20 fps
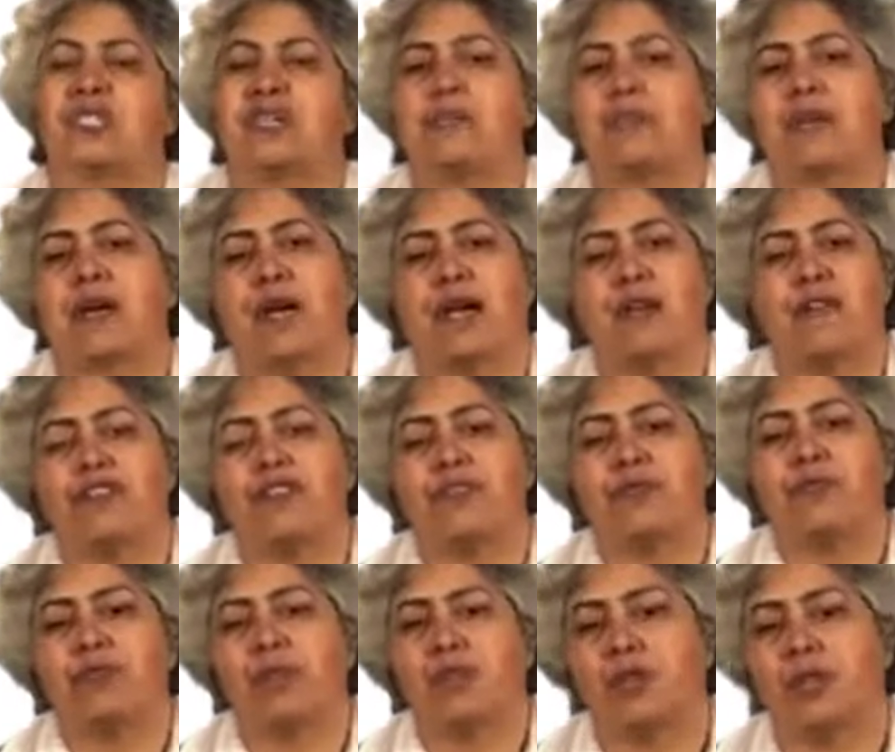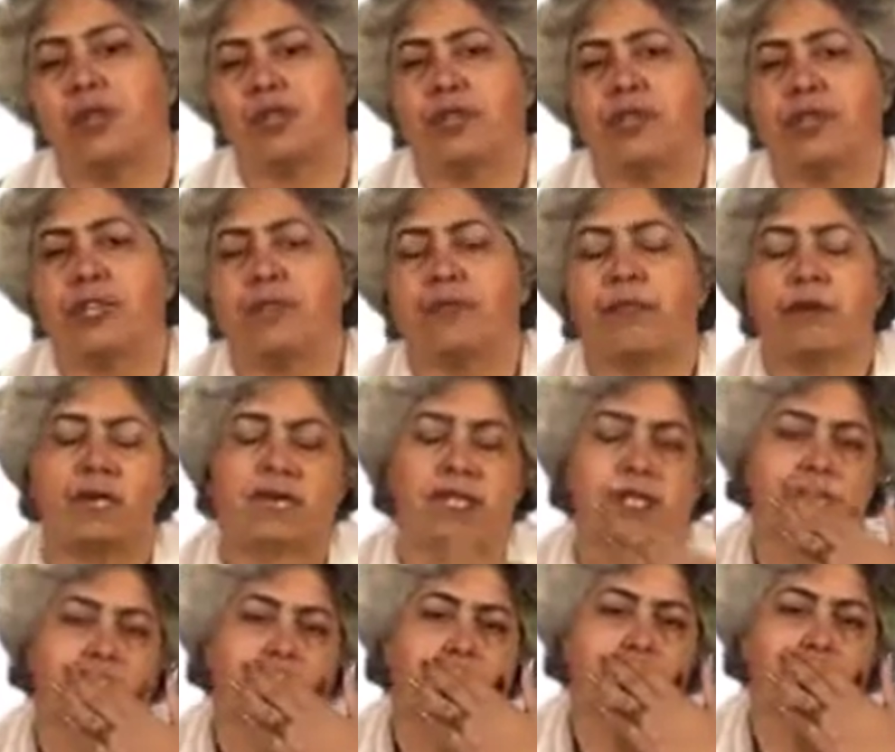some have to be ordinary
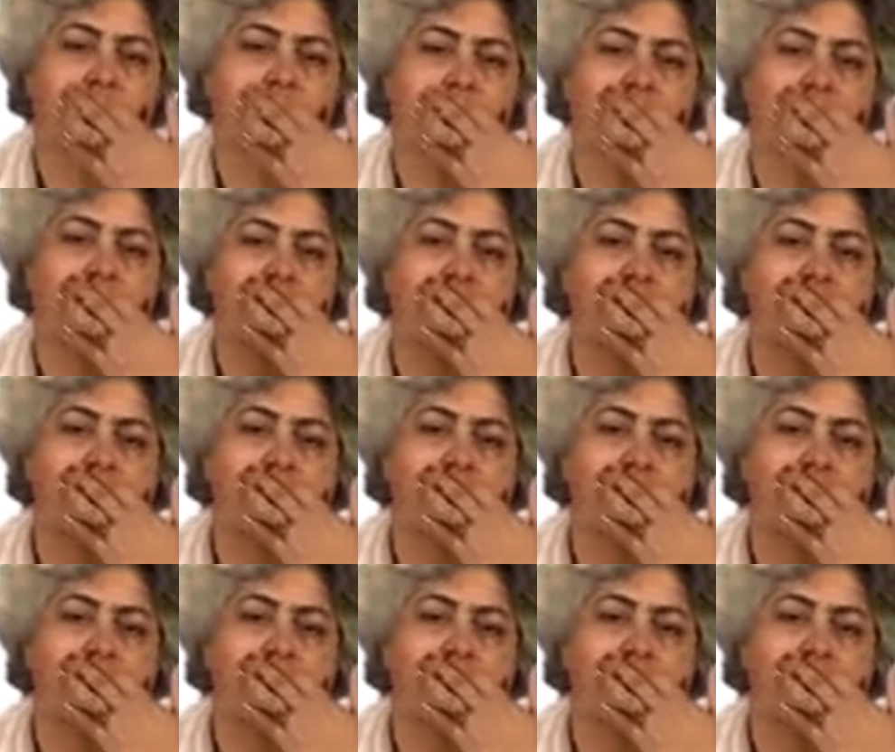politicians,